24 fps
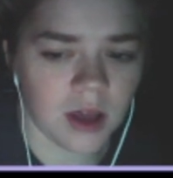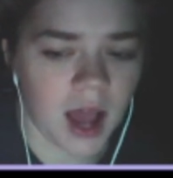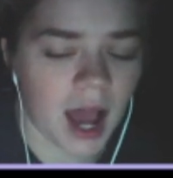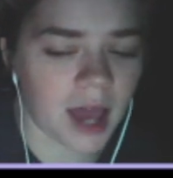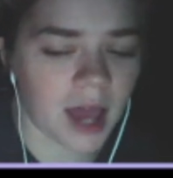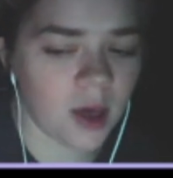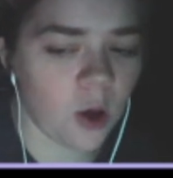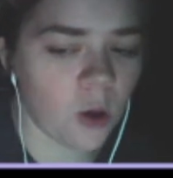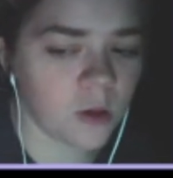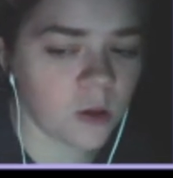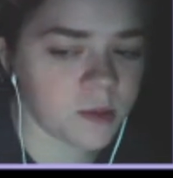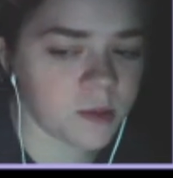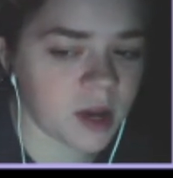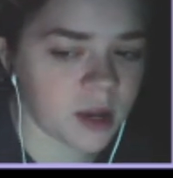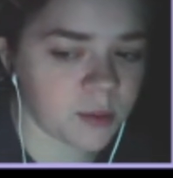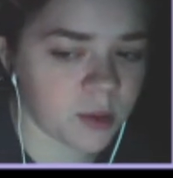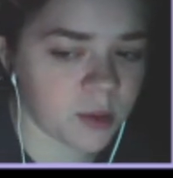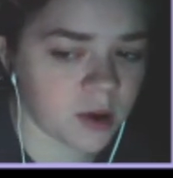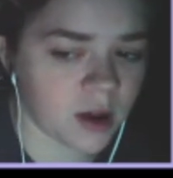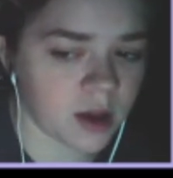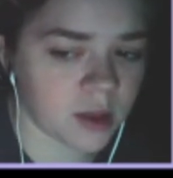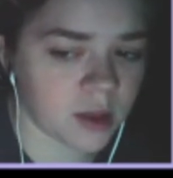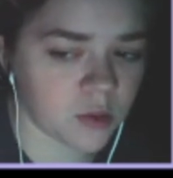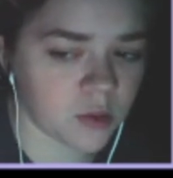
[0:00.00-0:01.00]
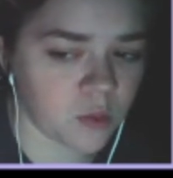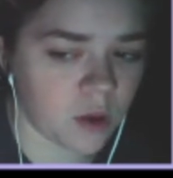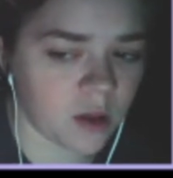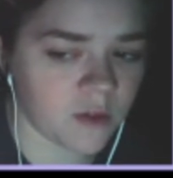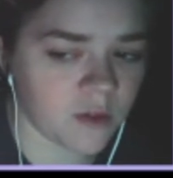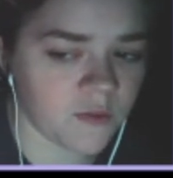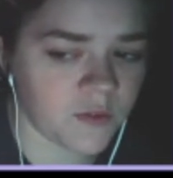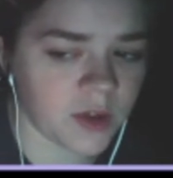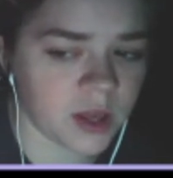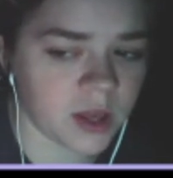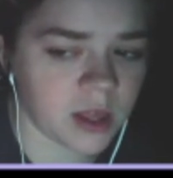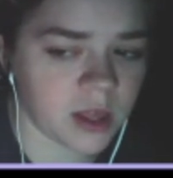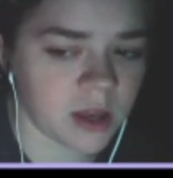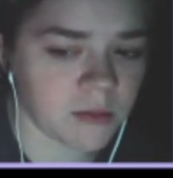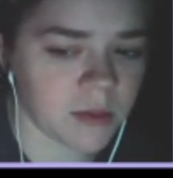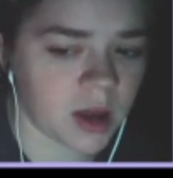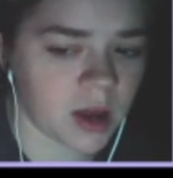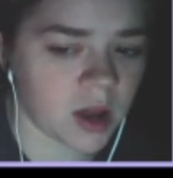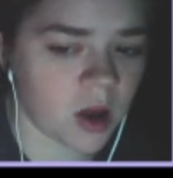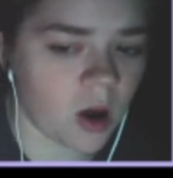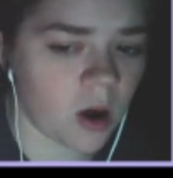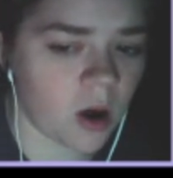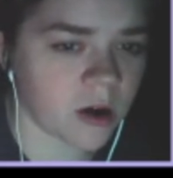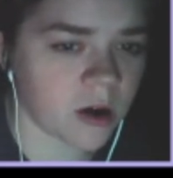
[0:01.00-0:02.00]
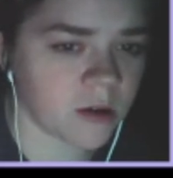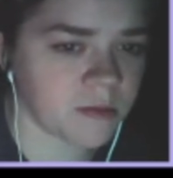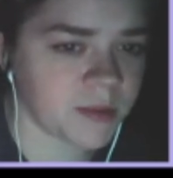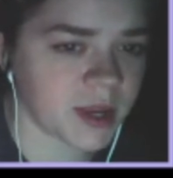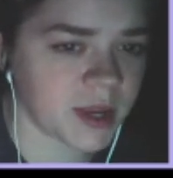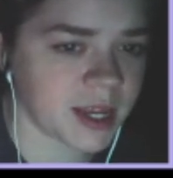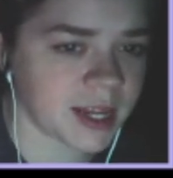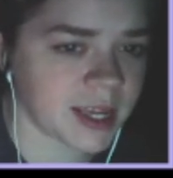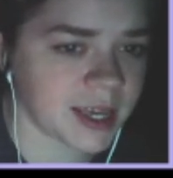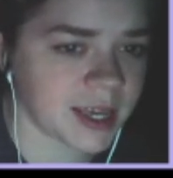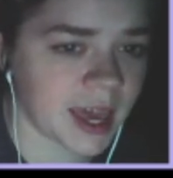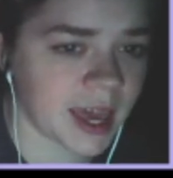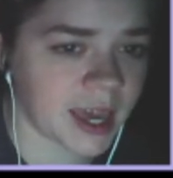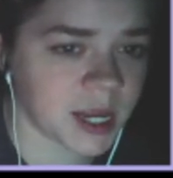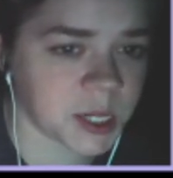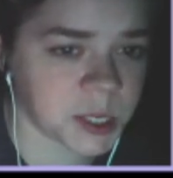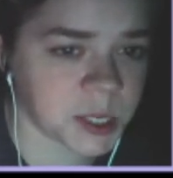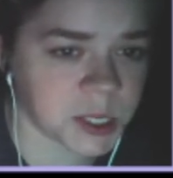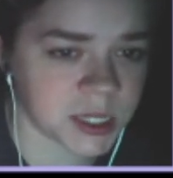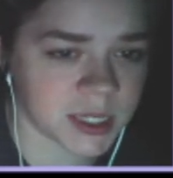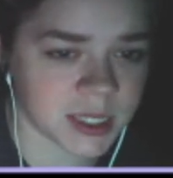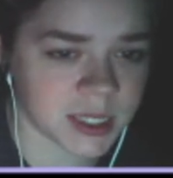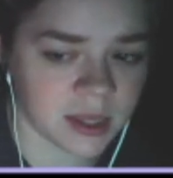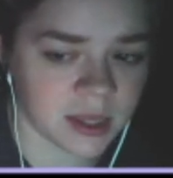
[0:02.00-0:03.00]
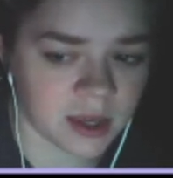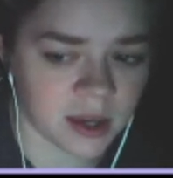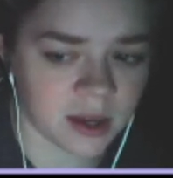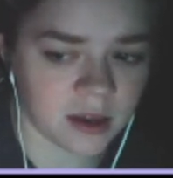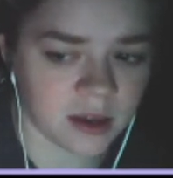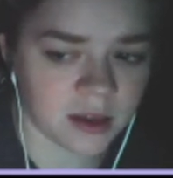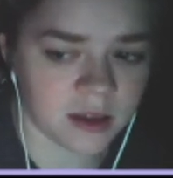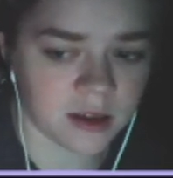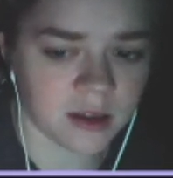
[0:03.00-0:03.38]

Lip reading: I hold my breath while feeling my heart beating anxiously.